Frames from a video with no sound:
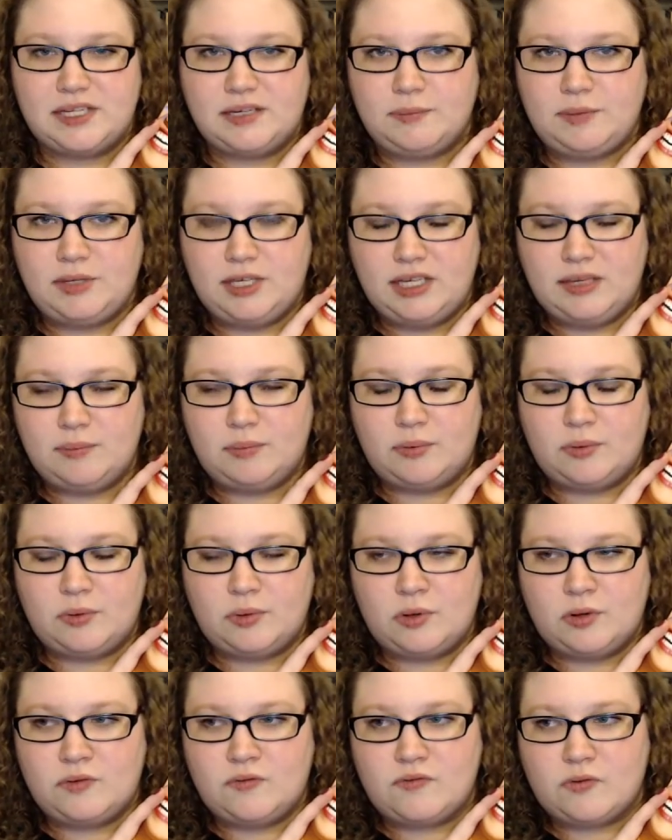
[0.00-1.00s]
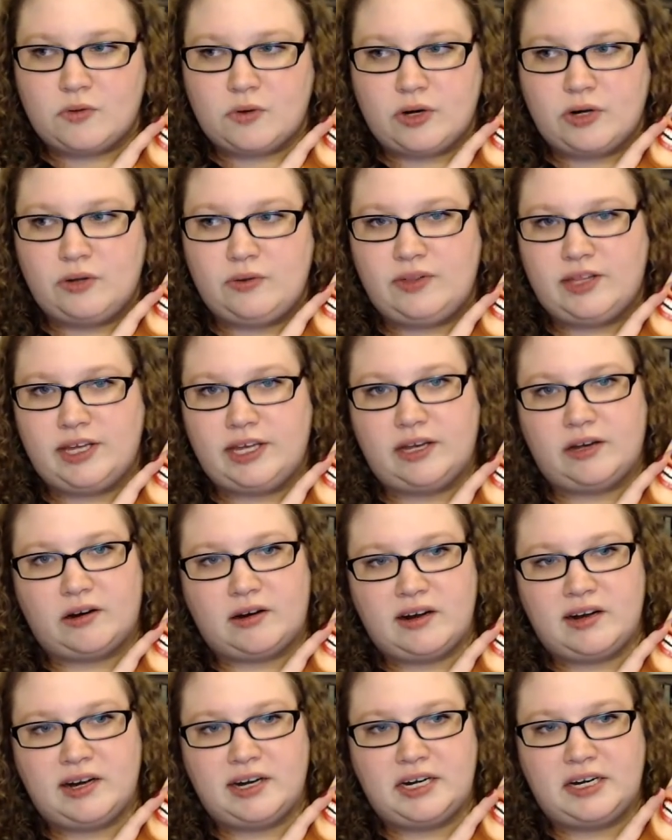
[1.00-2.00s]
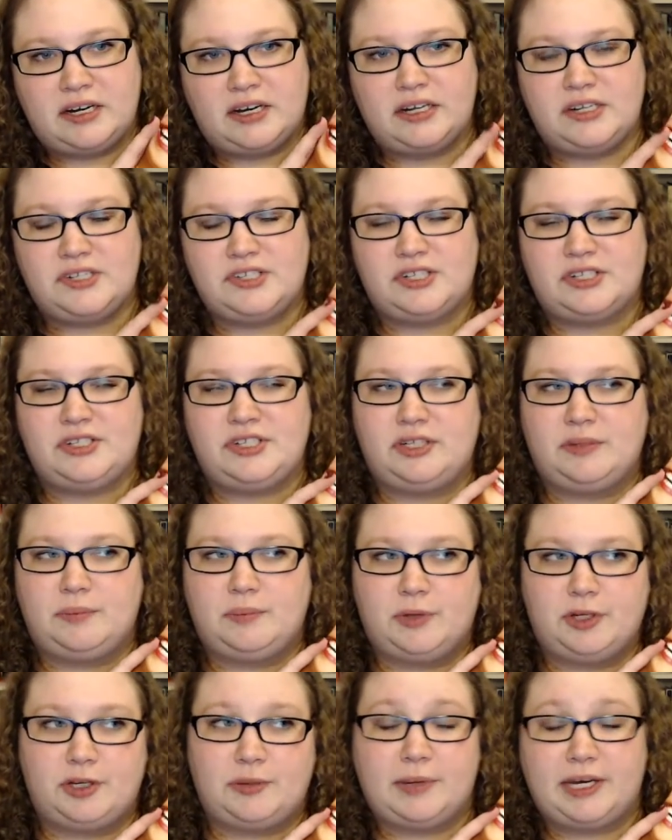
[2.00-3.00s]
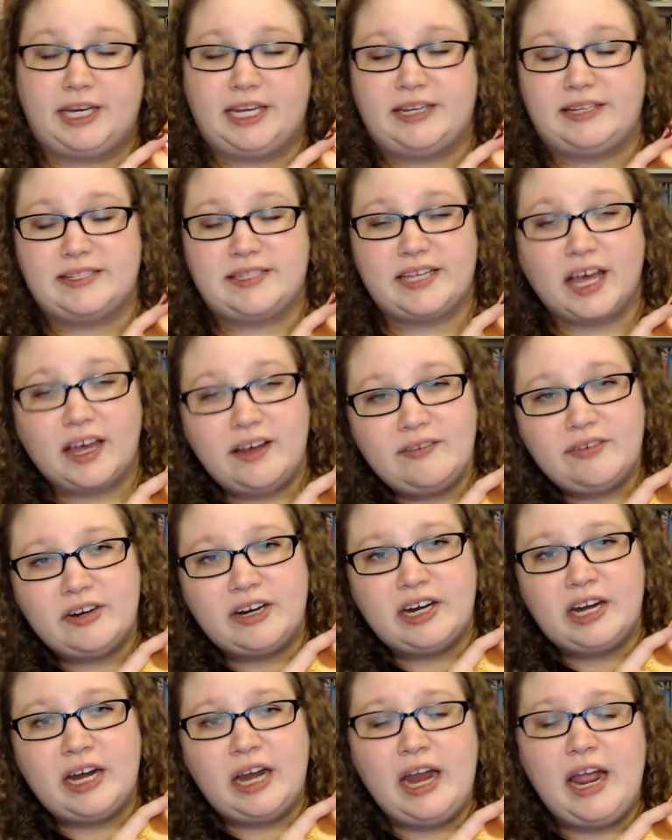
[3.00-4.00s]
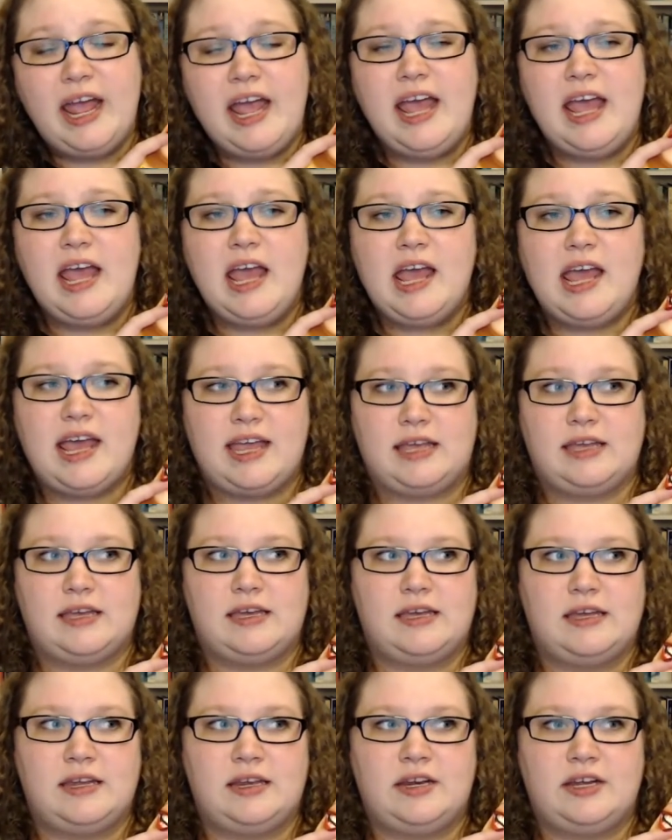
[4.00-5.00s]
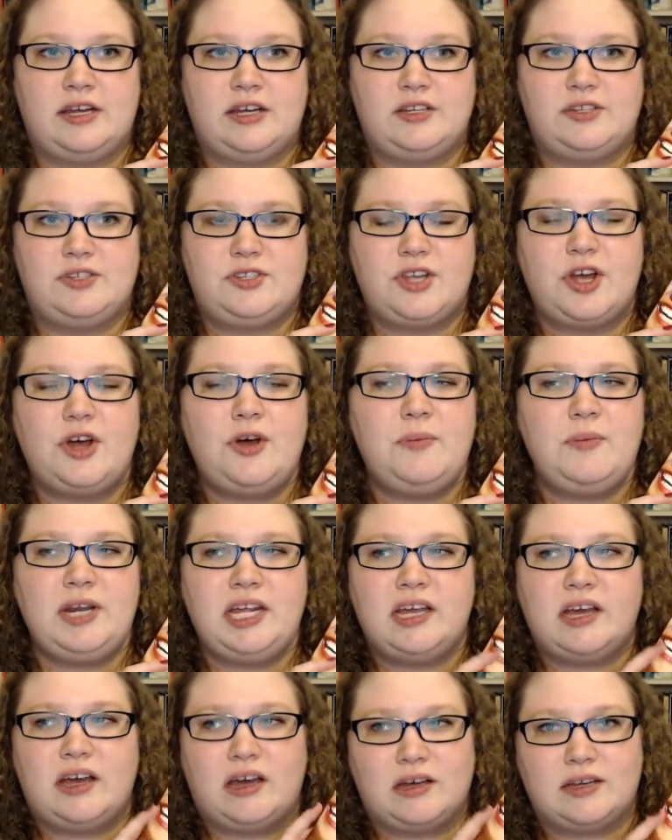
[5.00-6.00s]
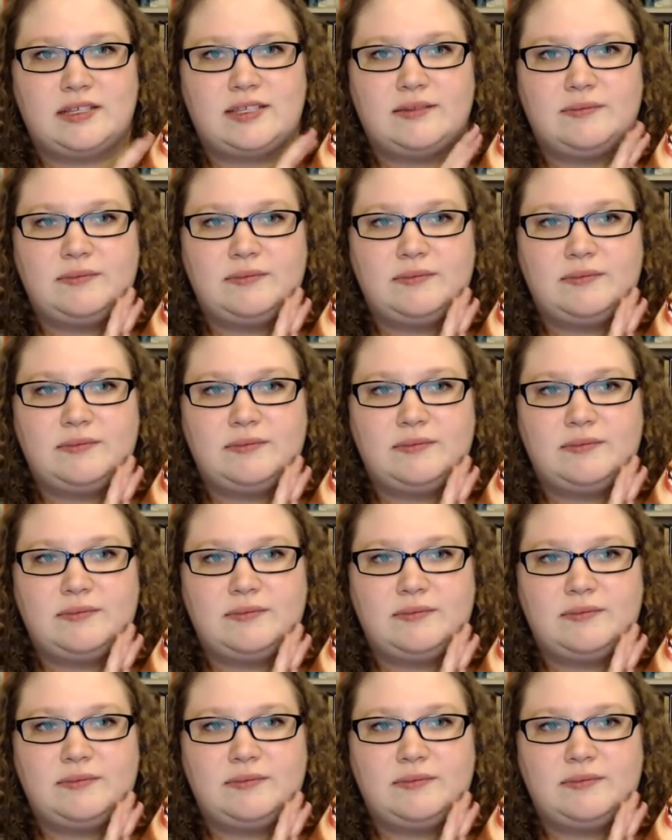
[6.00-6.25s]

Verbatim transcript: people for who they are and not judging a book by its cover and so many awesome